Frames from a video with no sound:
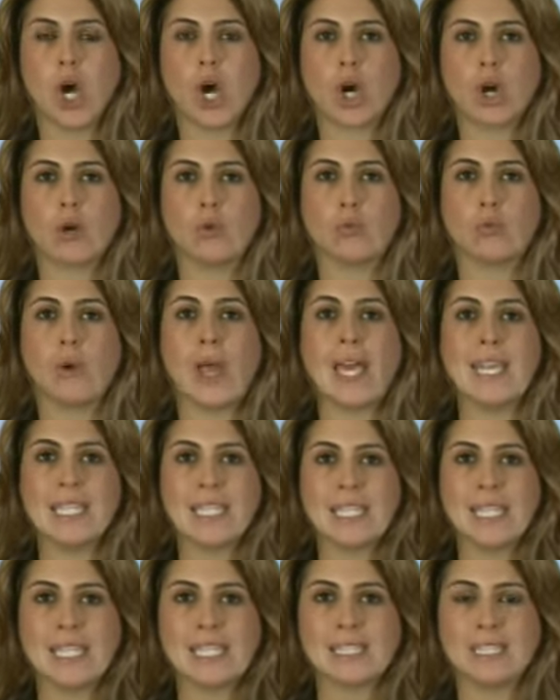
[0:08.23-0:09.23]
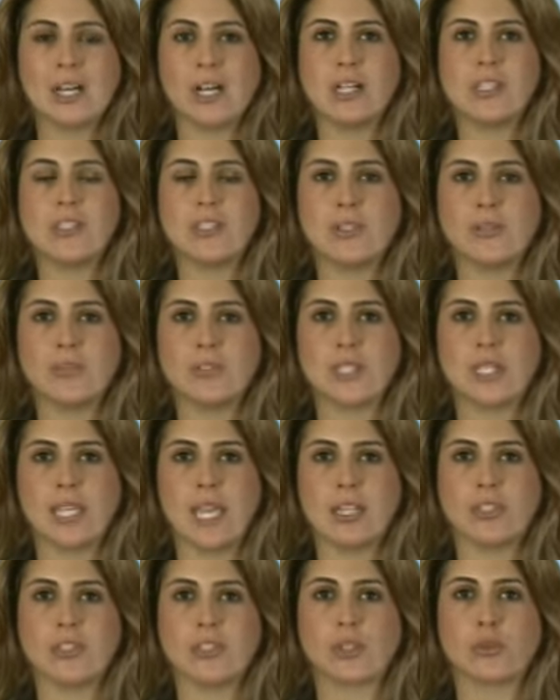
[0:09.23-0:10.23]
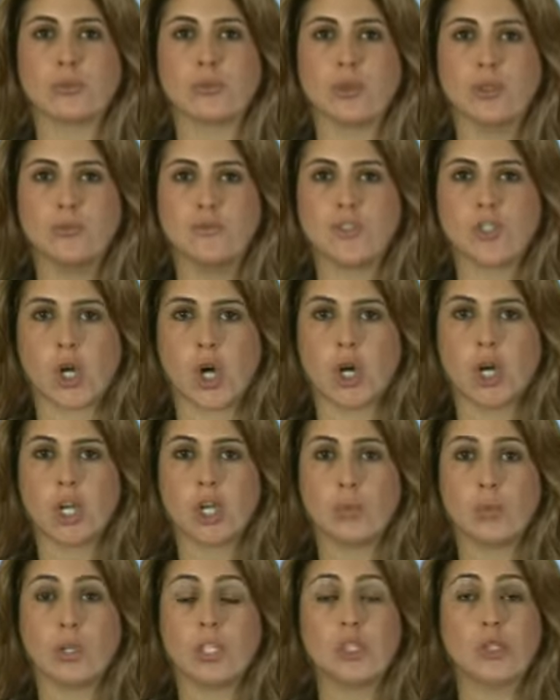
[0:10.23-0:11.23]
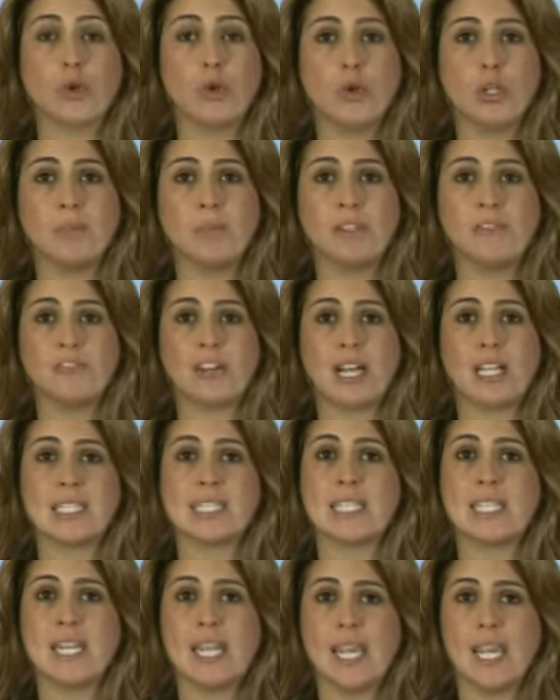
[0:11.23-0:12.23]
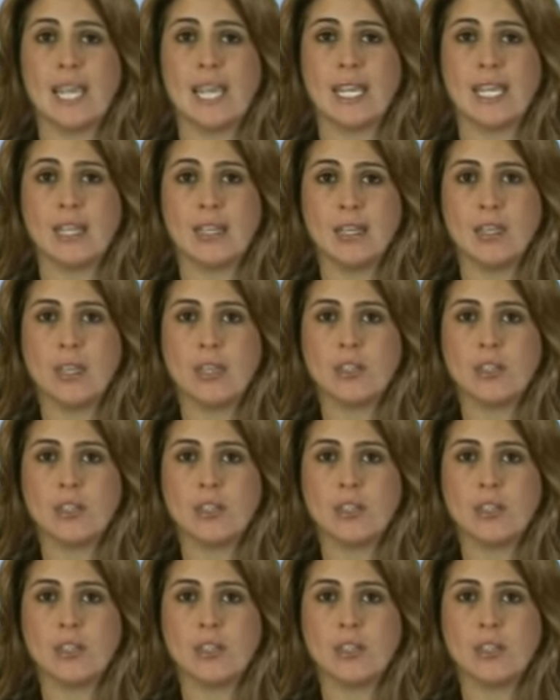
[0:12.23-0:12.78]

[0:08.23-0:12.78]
are readying lawsuits against Grooveshark, which could be filed today,